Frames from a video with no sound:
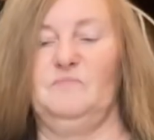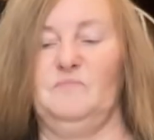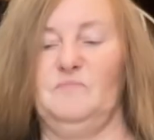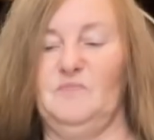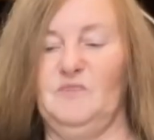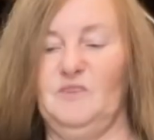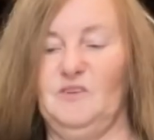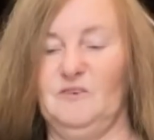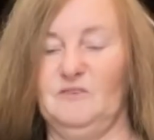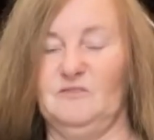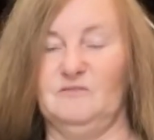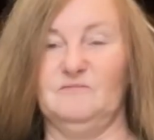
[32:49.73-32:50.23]

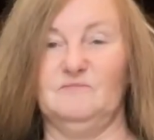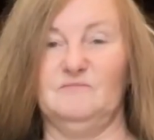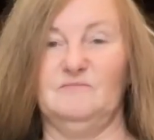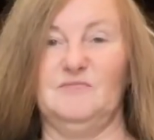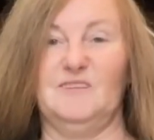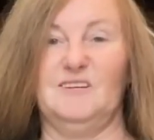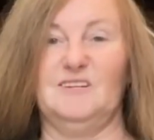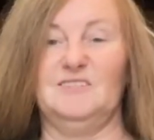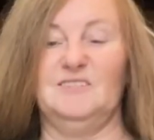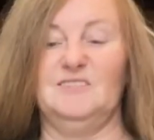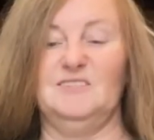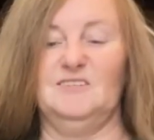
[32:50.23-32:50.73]
There,
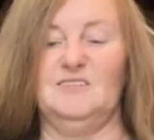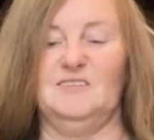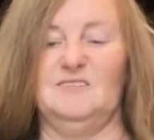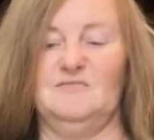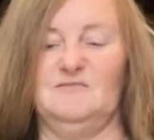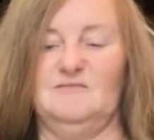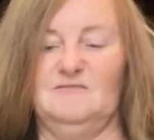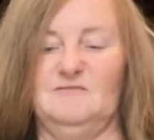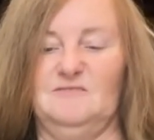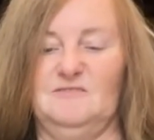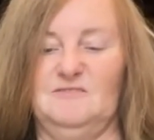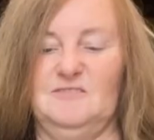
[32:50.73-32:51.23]
that's
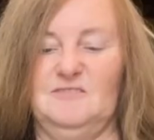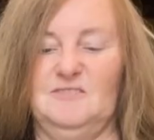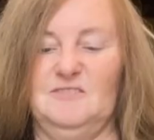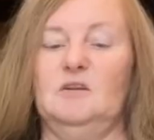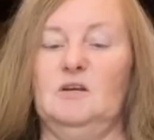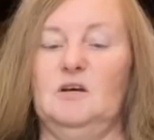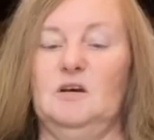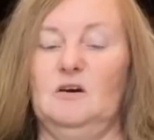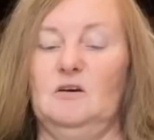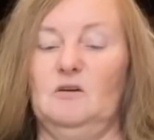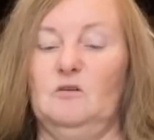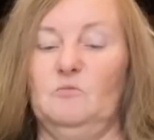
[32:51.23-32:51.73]
it.
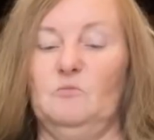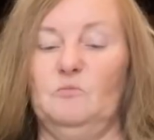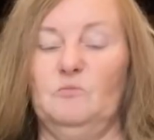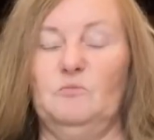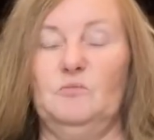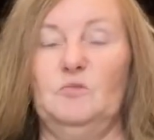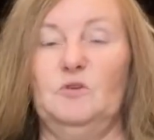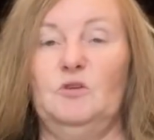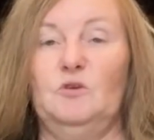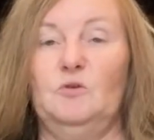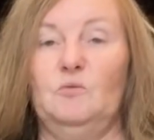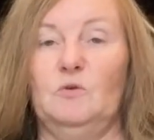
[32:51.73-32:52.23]
Now,
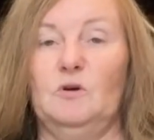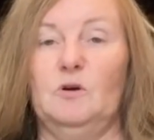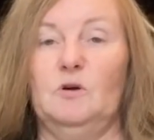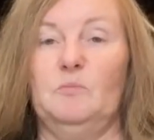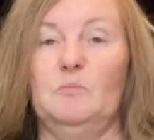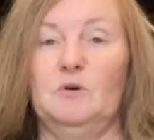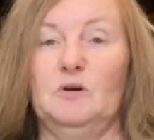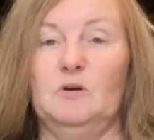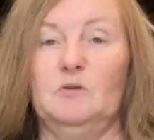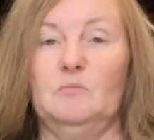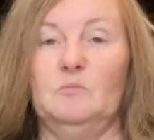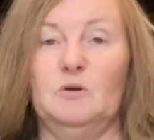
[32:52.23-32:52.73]
you want to
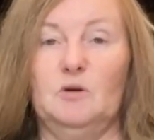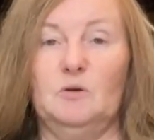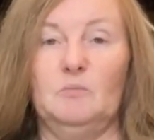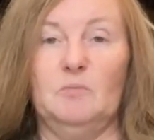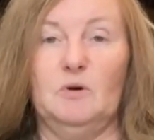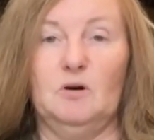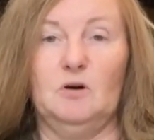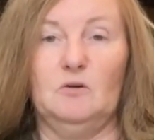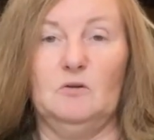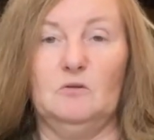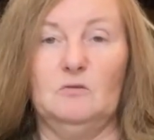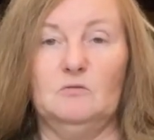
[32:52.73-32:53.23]
put them in a
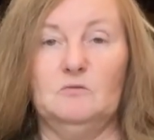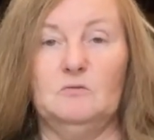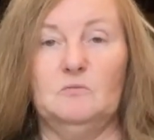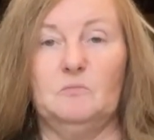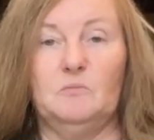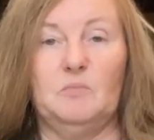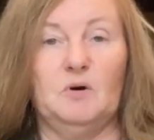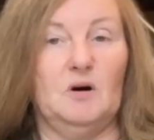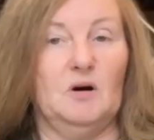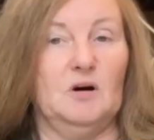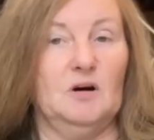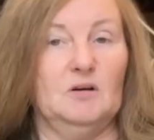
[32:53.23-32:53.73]
bowl,
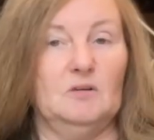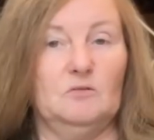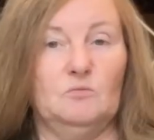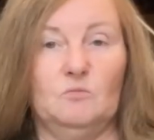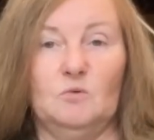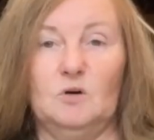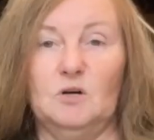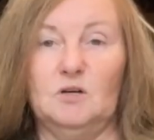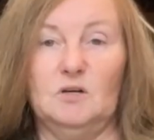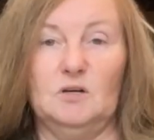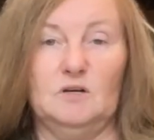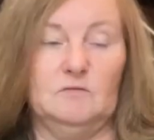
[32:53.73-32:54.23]
pot,
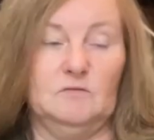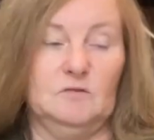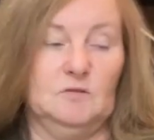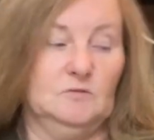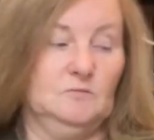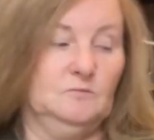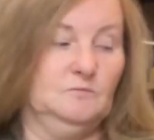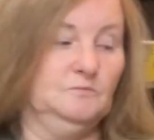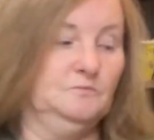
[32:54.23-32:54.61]
whatever.